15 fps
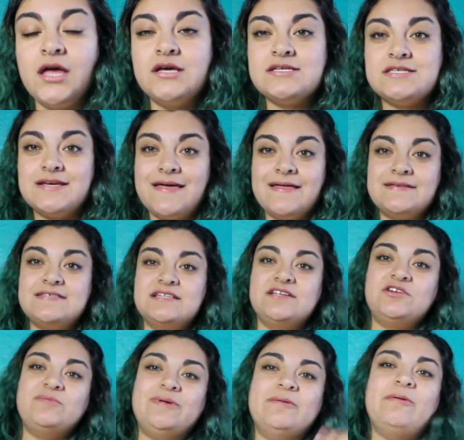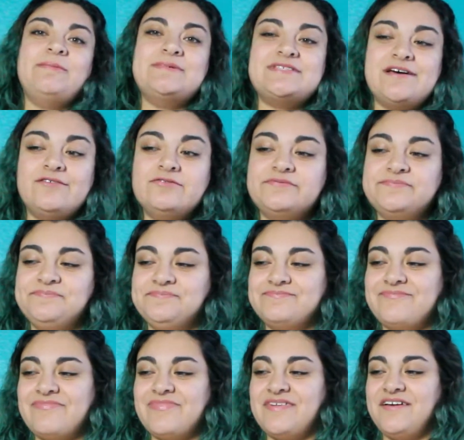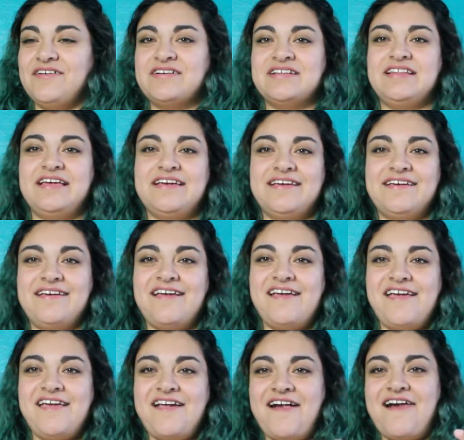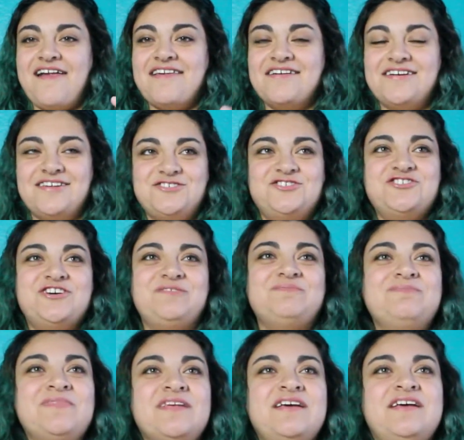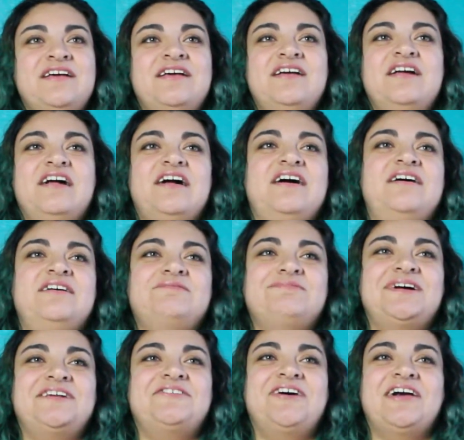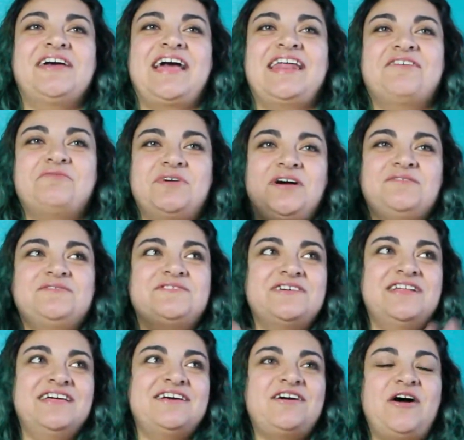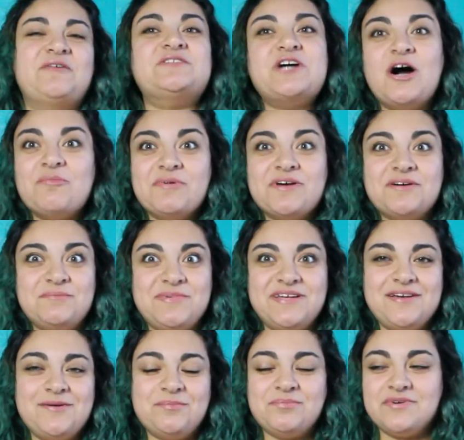So yeah, it's a little bit about myself, like, in a nutshell. I know I kind of went off topic a bit,